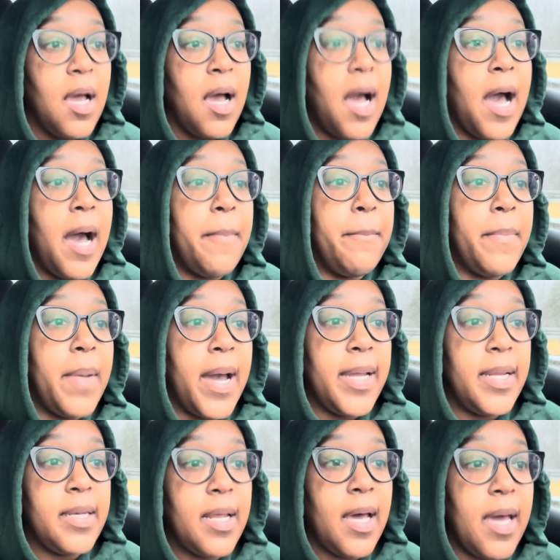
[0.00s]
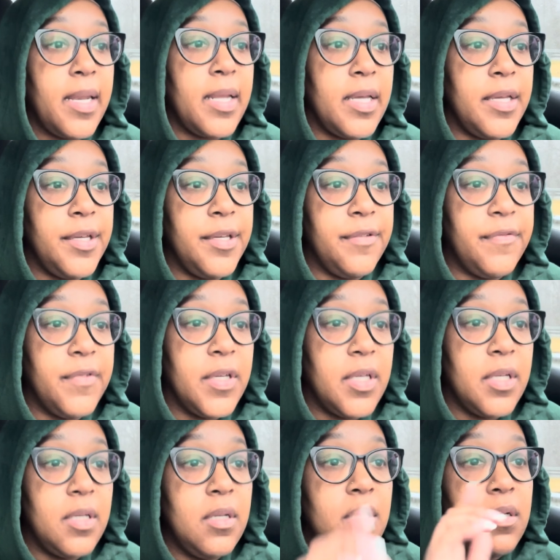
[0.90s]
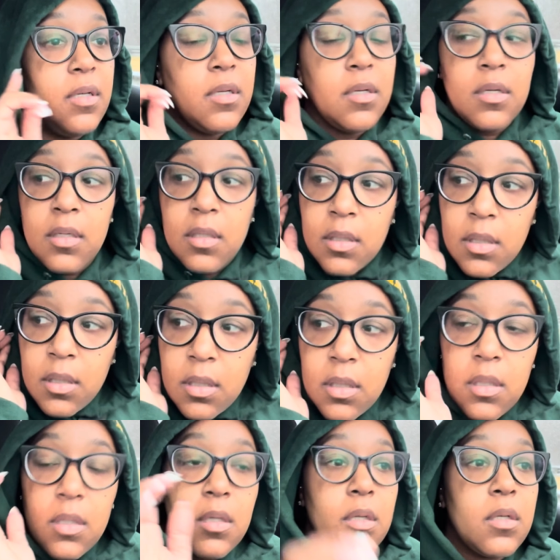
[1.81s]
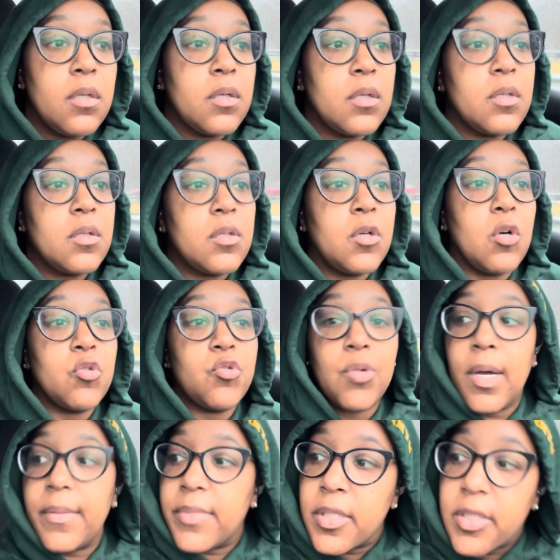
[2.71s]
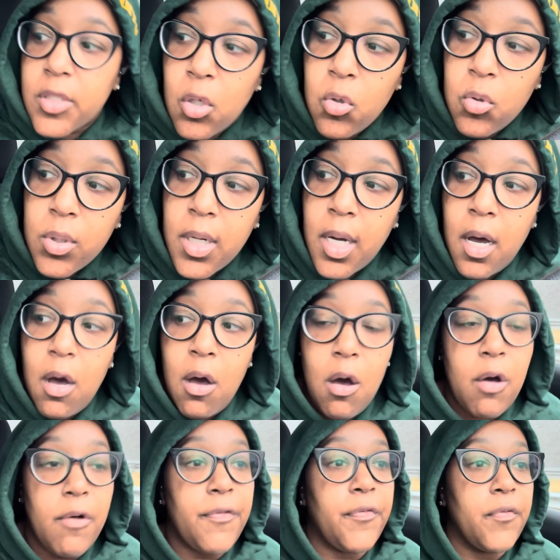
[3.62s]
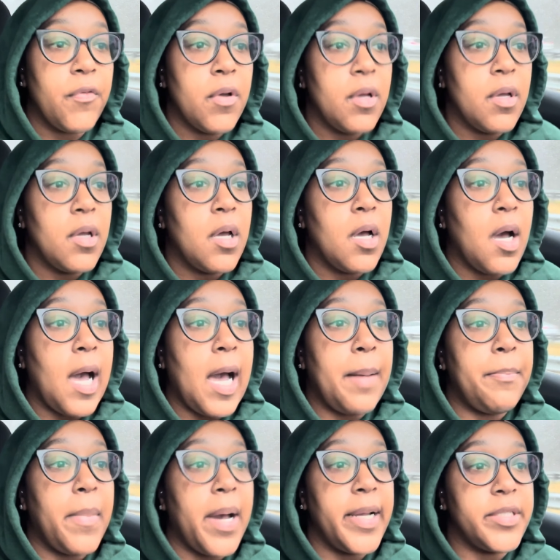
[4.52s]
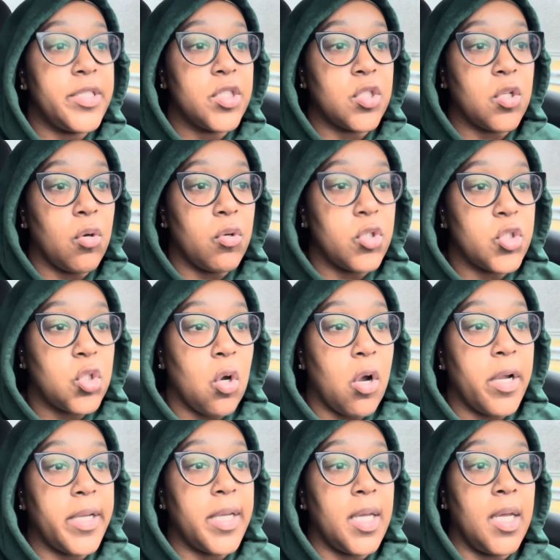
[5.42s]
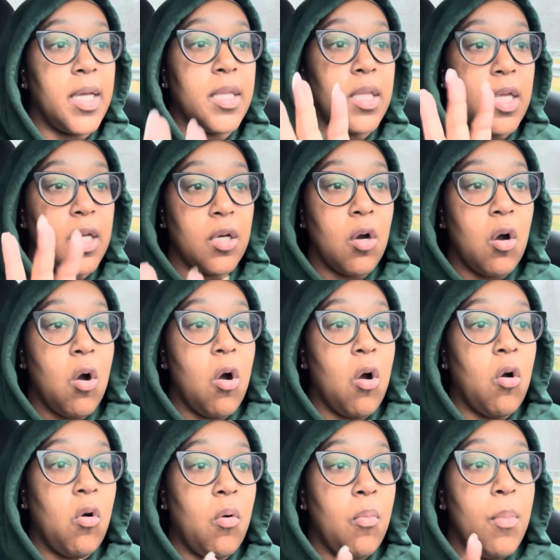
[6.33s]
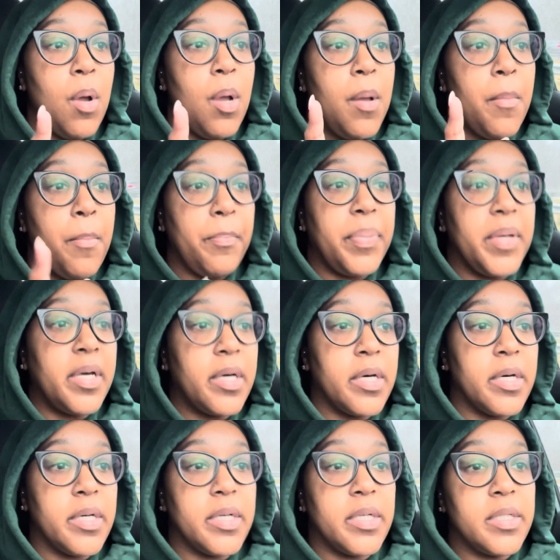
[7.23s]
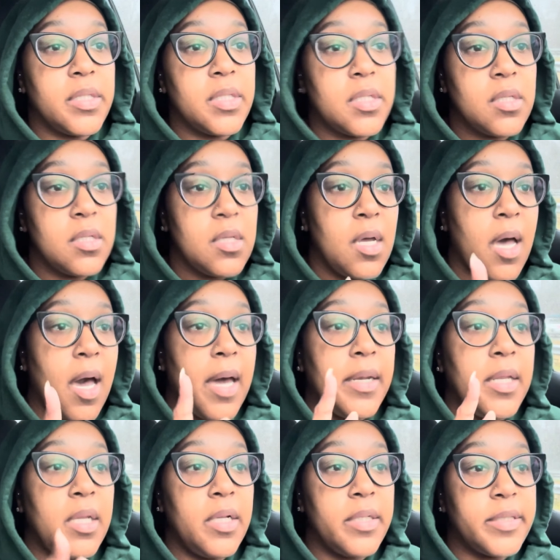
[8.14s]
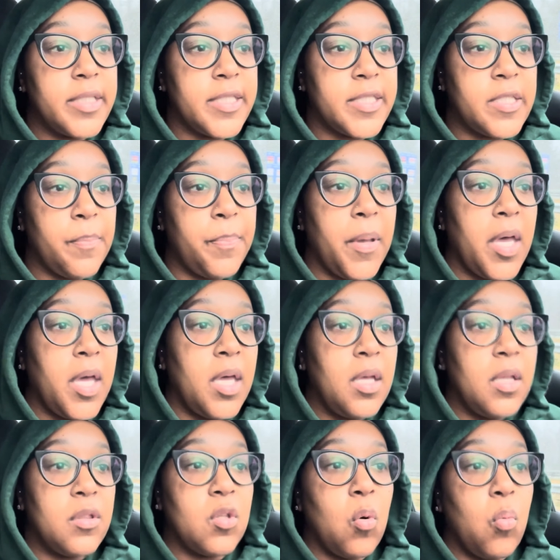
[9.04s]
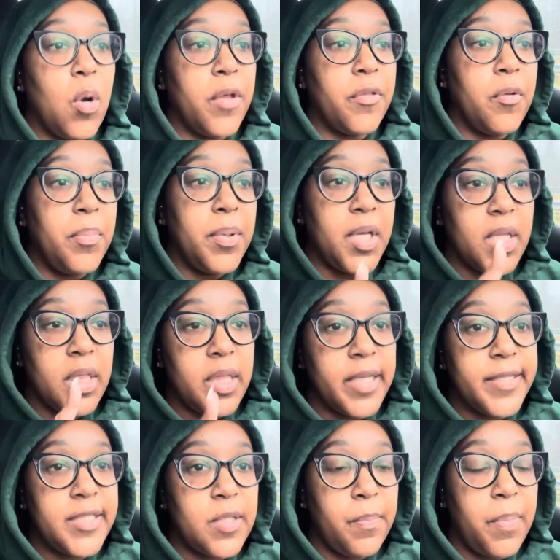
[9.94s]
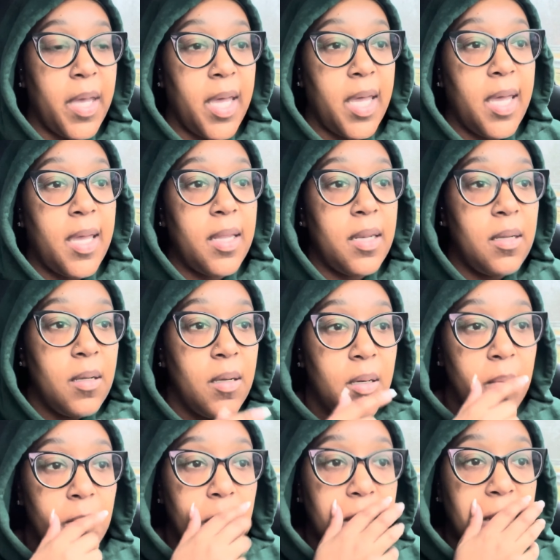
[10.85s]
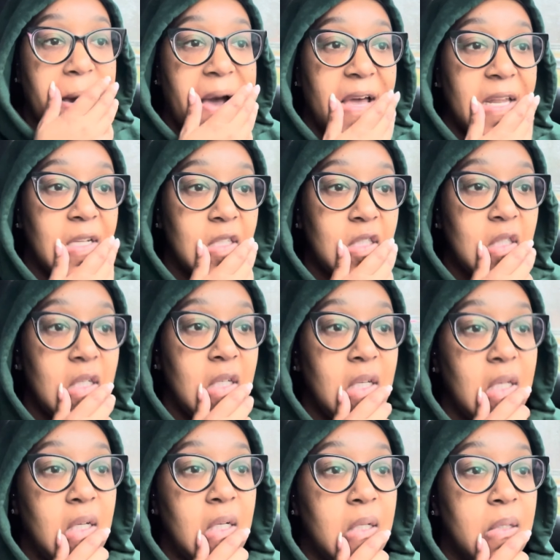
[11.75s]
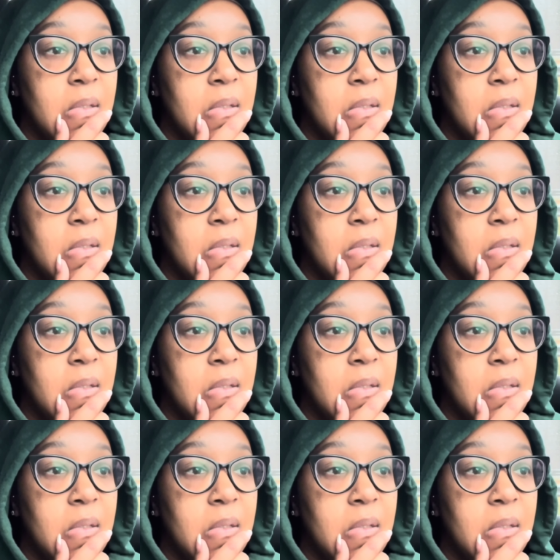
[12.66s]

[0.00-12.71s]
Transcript: I might not even go drop this hookah off. I might just go to Target and then go home, because I didn't anticipate the weather being this bad. But honestly,